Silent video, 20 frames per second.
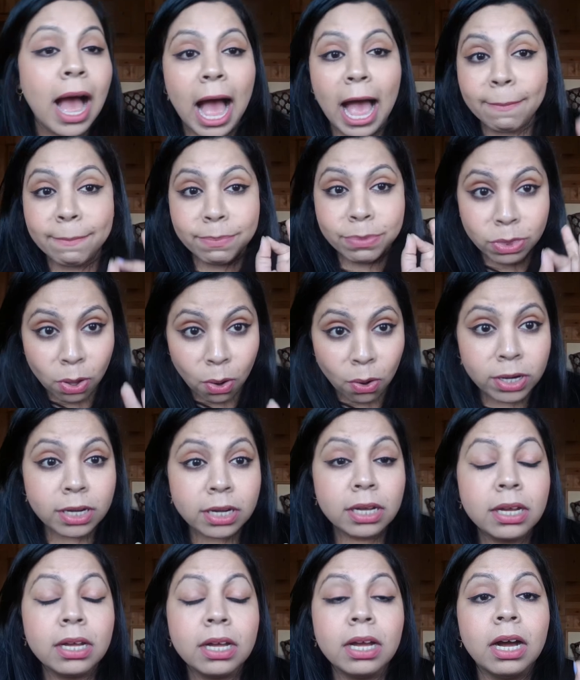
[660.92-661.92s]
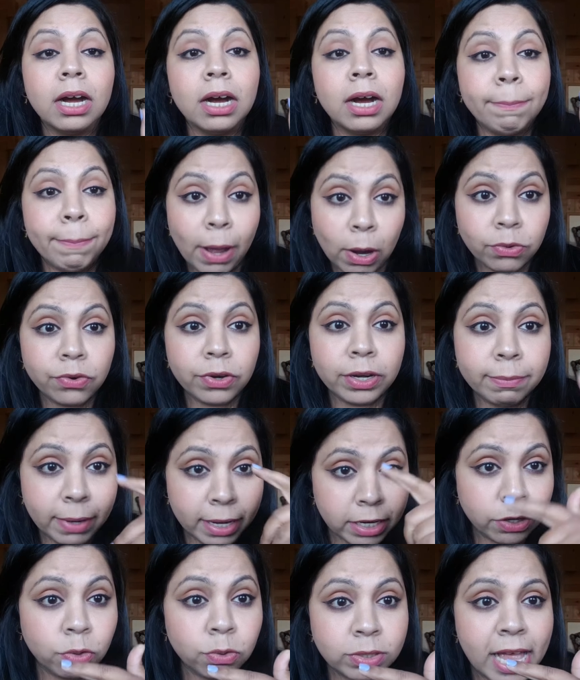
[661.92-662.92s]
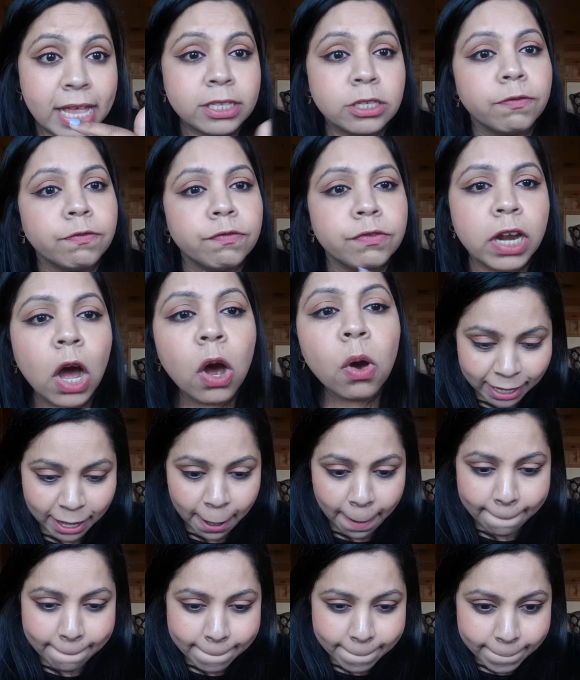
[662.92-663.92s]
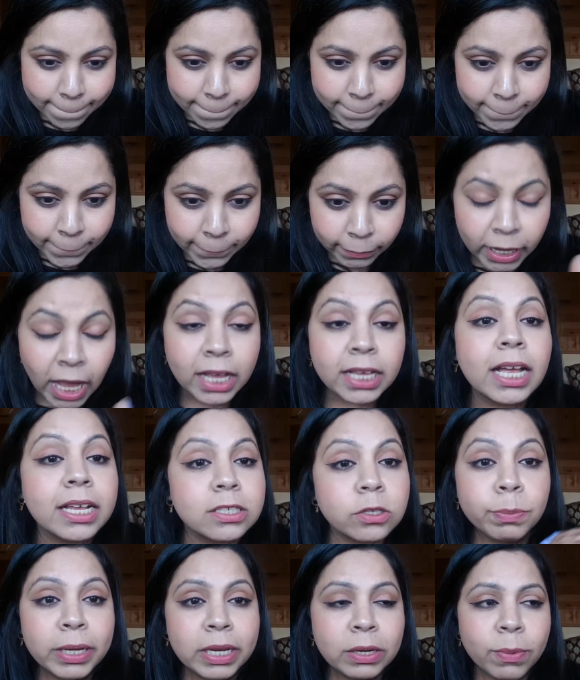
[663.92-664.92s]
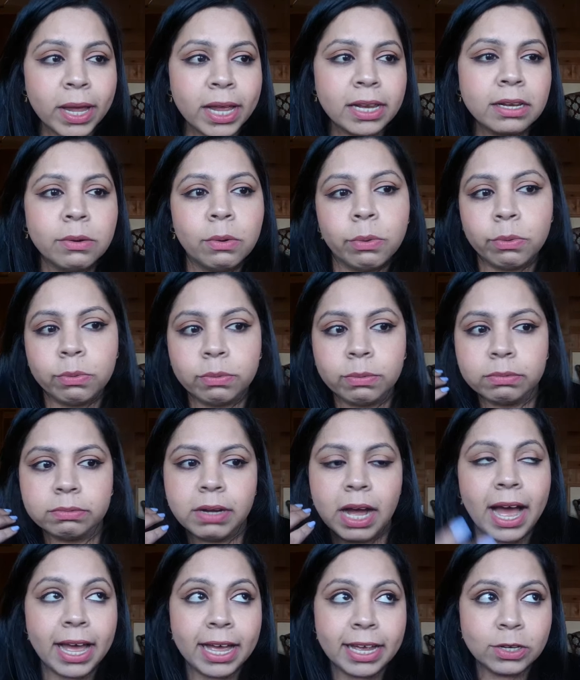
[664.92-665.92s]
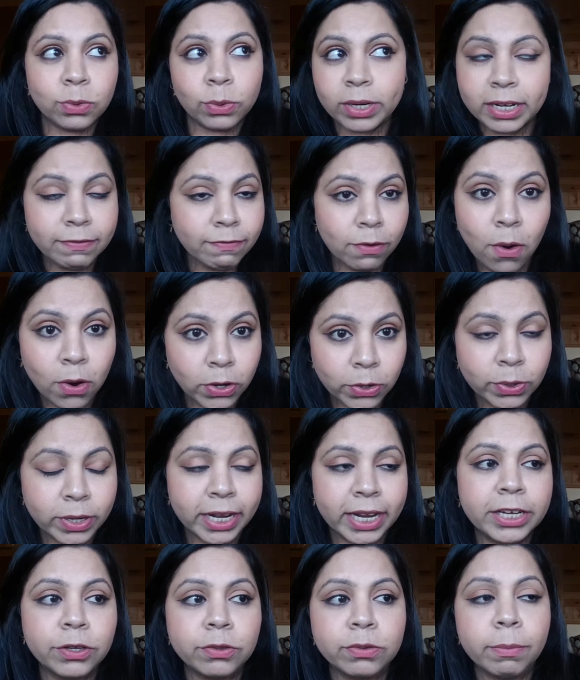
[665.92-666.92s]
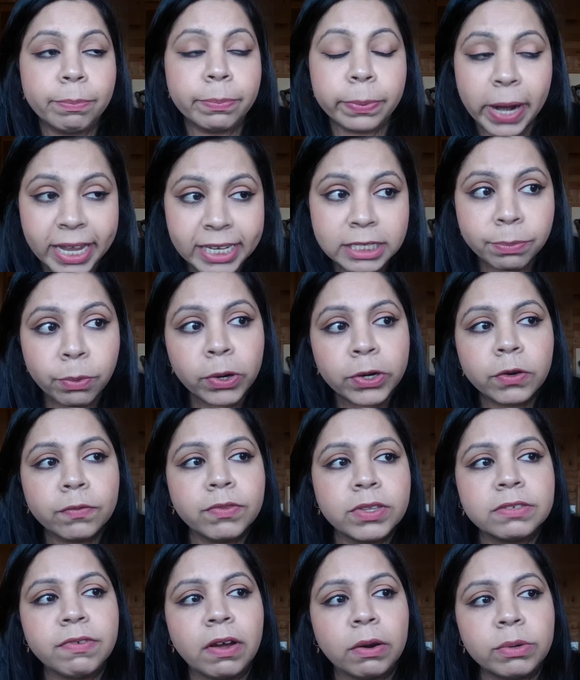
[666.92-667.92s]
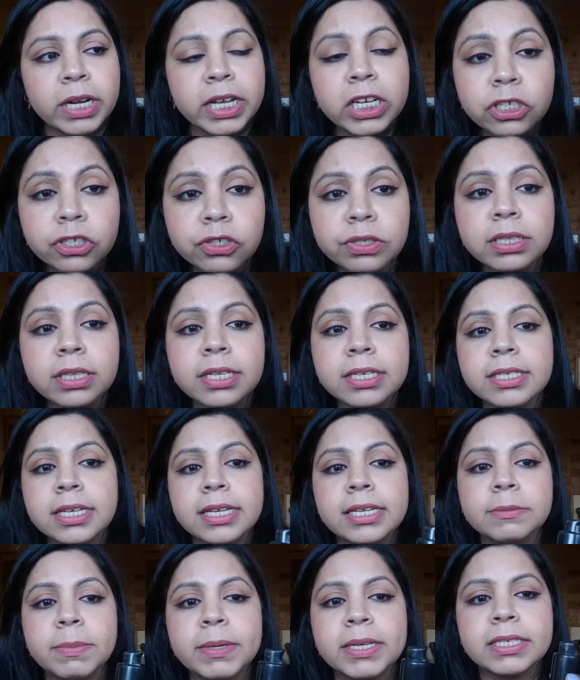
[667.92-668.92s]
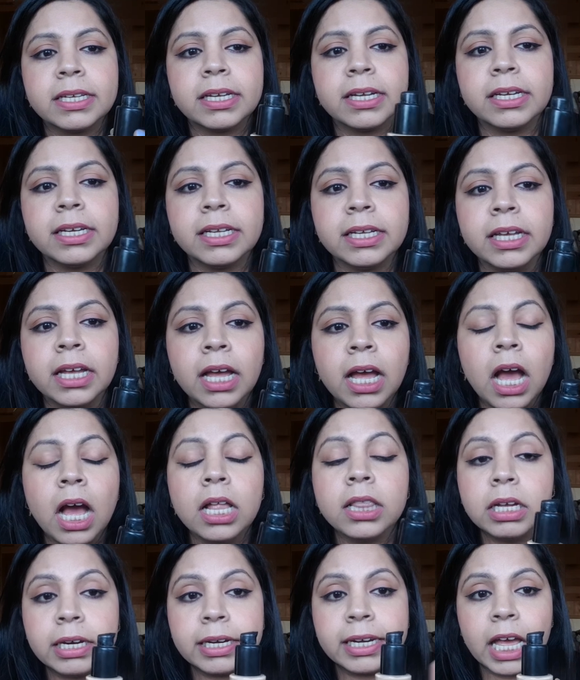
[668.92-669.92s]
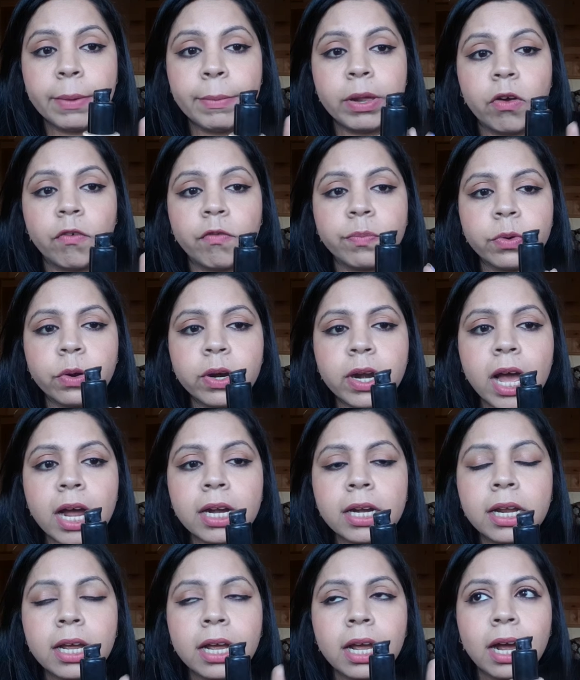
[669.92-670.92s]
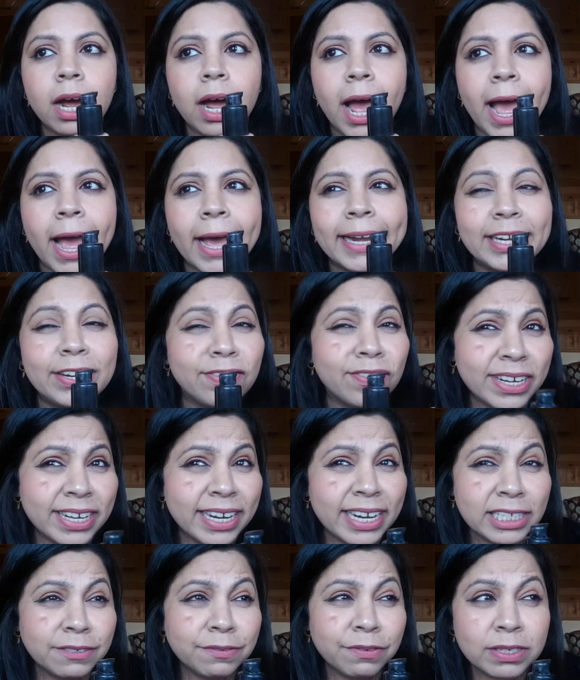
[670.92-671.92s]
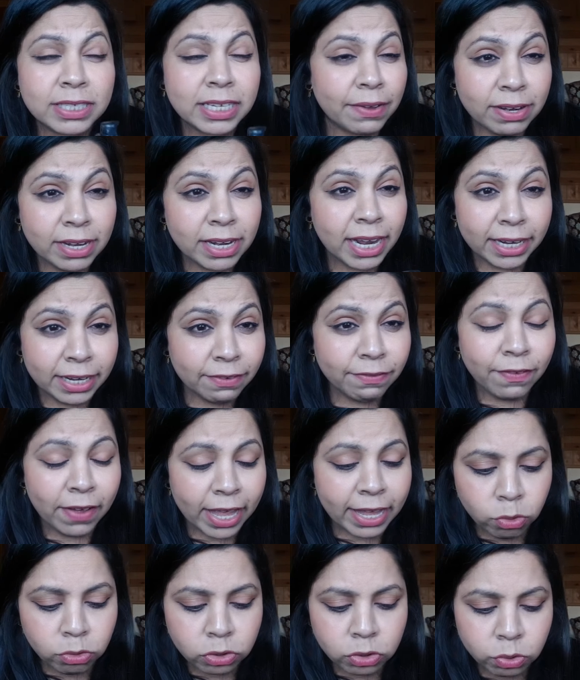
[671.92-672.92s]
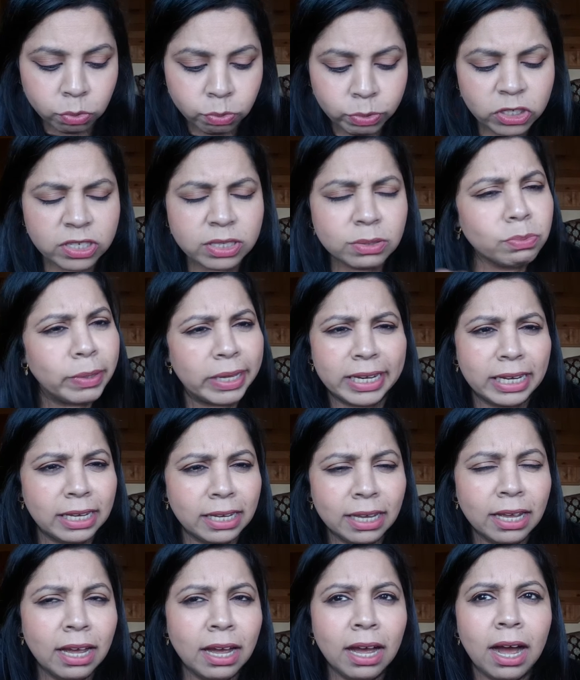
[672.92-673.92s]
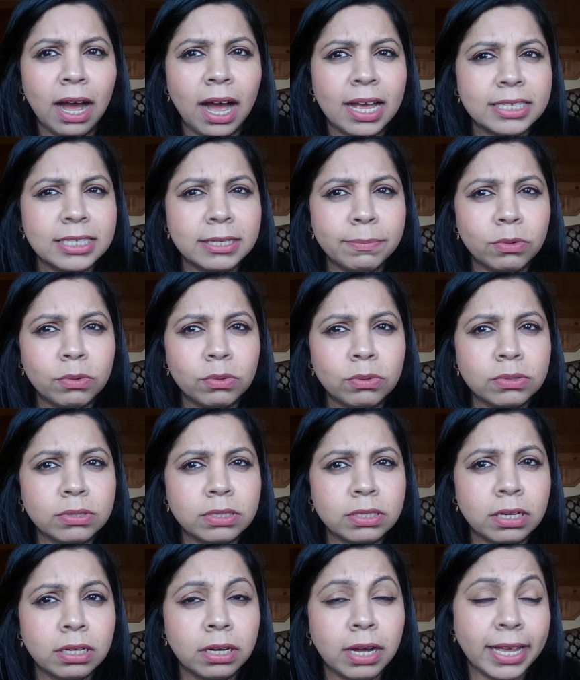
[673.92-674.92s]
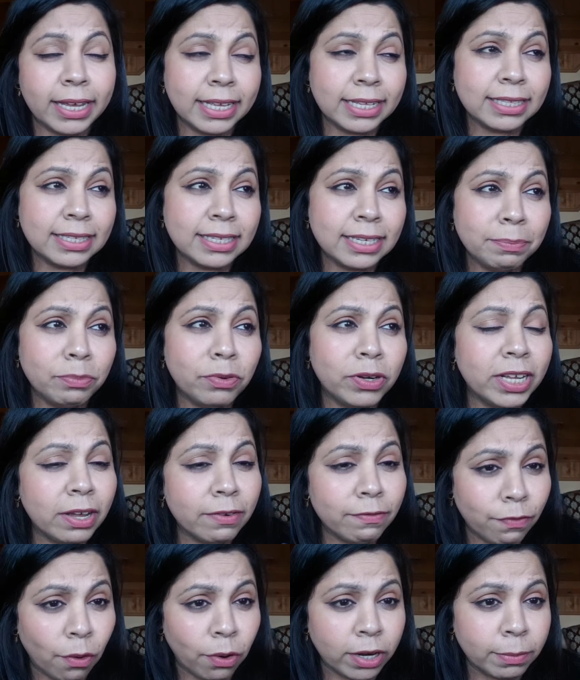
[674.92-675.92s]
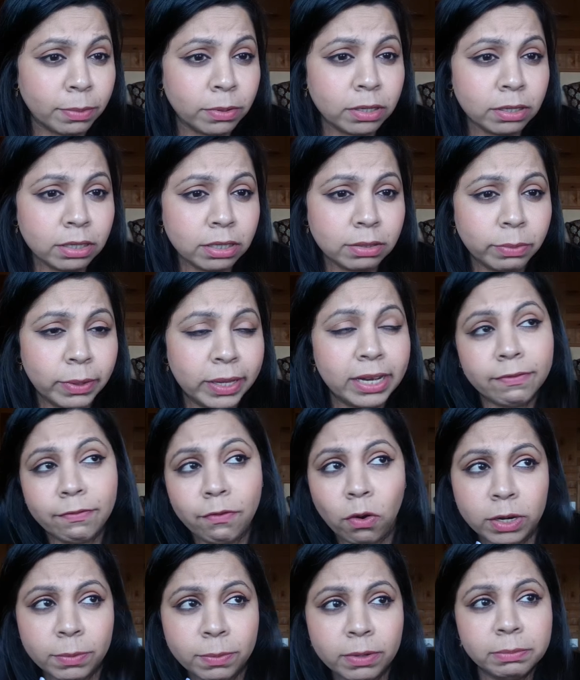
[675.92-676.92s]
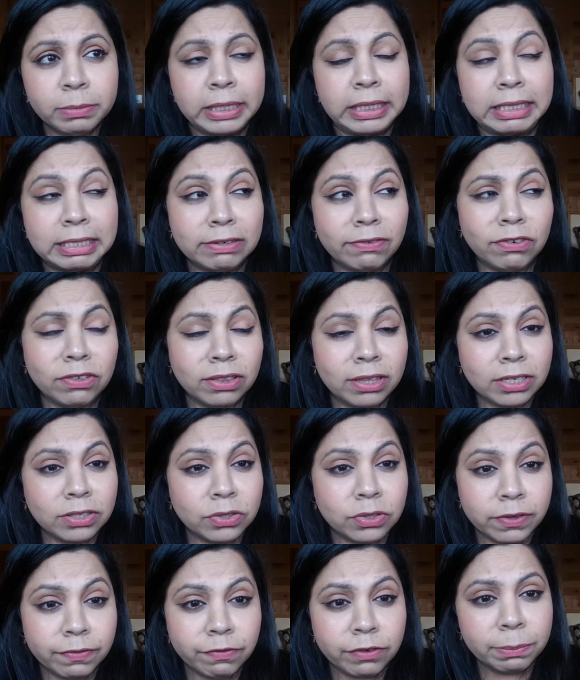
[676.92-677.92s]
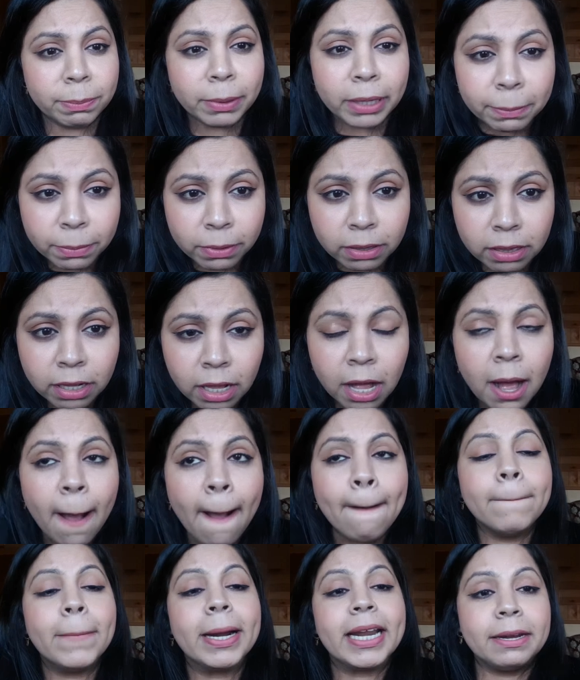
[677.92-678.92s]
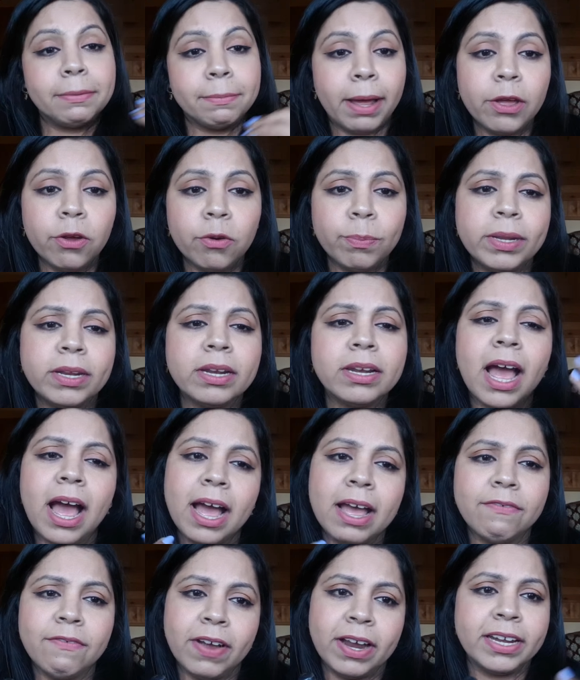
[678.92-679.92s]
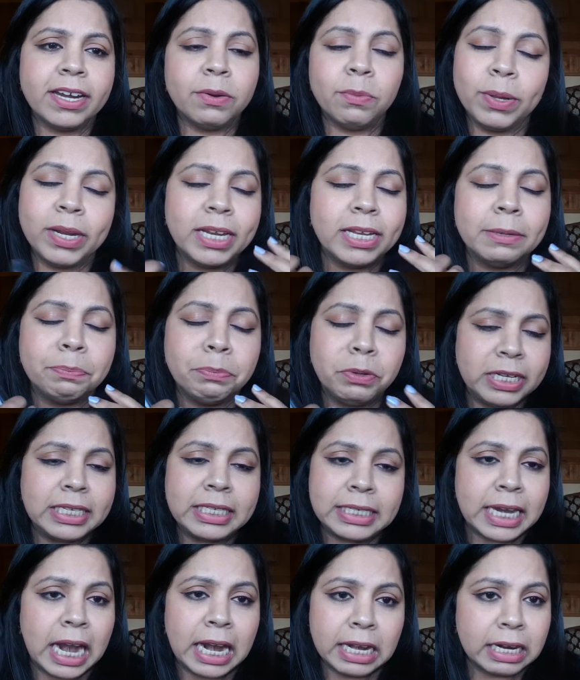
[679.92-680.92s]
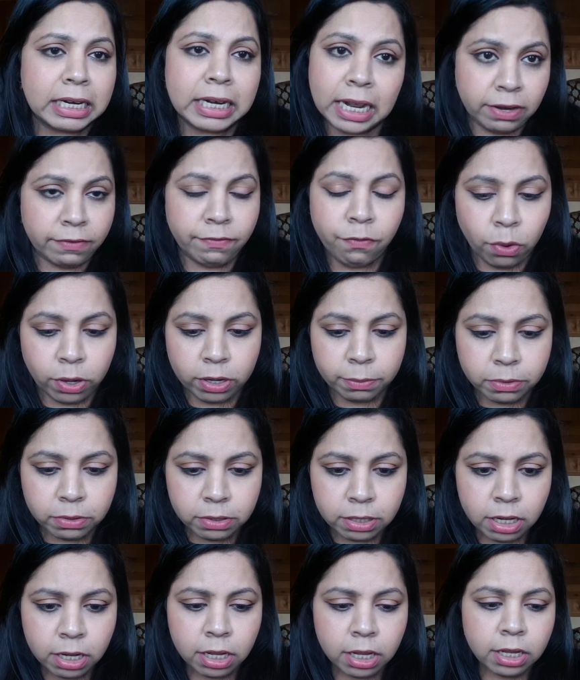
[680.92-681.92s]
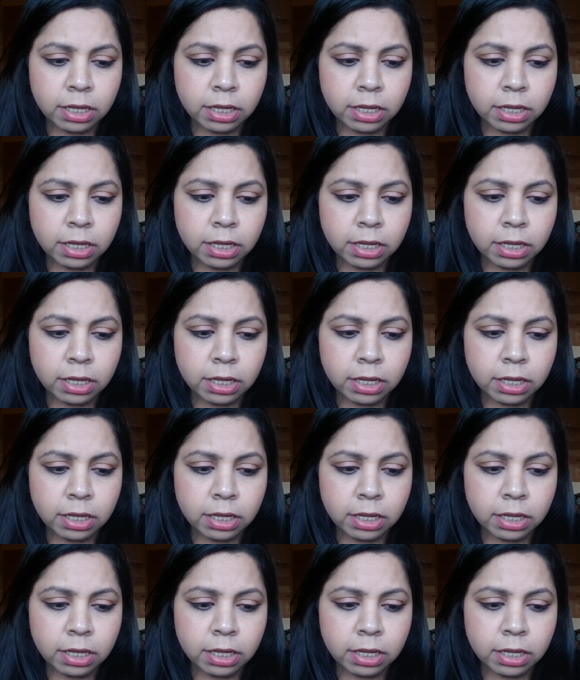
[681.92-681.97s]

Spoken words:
I'm not powdering my nose as of now. Yeah, so meanwhile, I totally forgot to tell you the price point of this foundation. This is basically 30 ml of product and it retails for $7.95, so which is very, I suppose, I can say pretty affordable. Well, affordable means different things to different people, but in my opinion, I find it pretty standard and affordable.